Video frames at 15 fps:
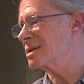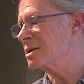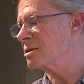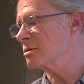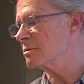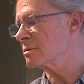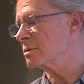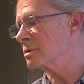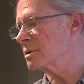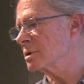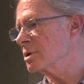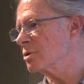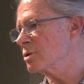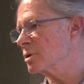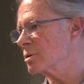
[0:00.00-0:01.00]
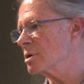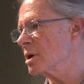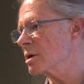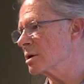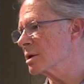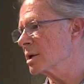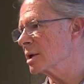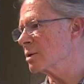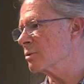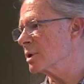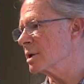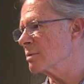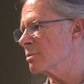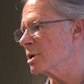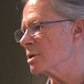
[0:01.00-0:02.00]
you're, you know, you're not going to get
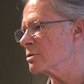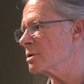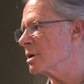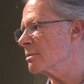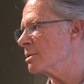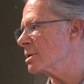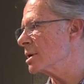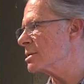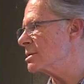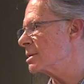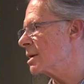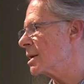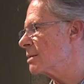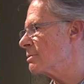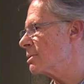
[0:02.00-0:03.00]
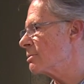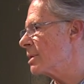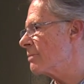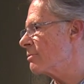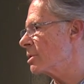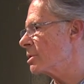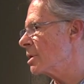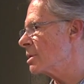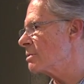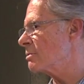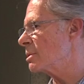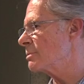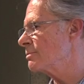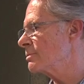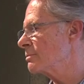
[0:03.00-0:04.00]
away being traumatized again without having another
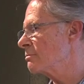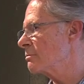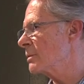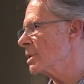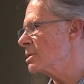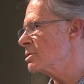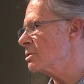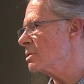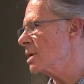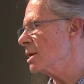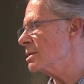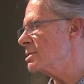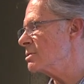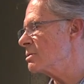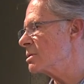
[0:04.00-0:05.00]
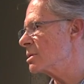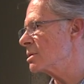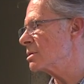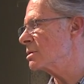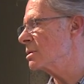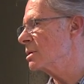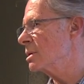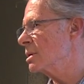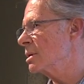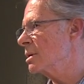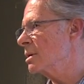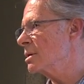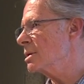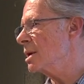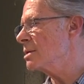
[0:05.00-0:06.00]
one. So that sort of
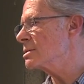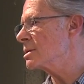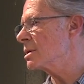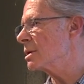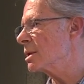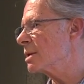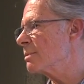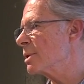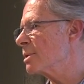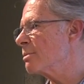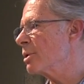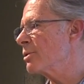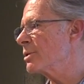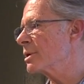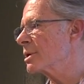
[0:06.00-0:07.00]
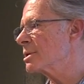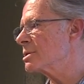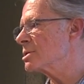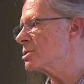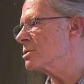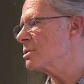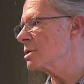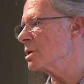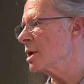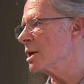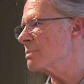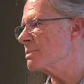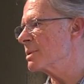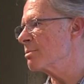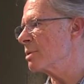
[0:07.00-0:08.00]
tells you a little bit about the concern a lot
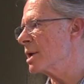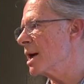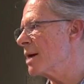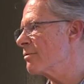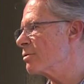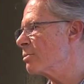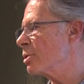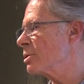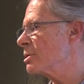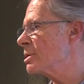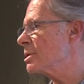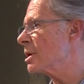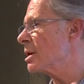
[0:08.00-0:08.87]
of people have about the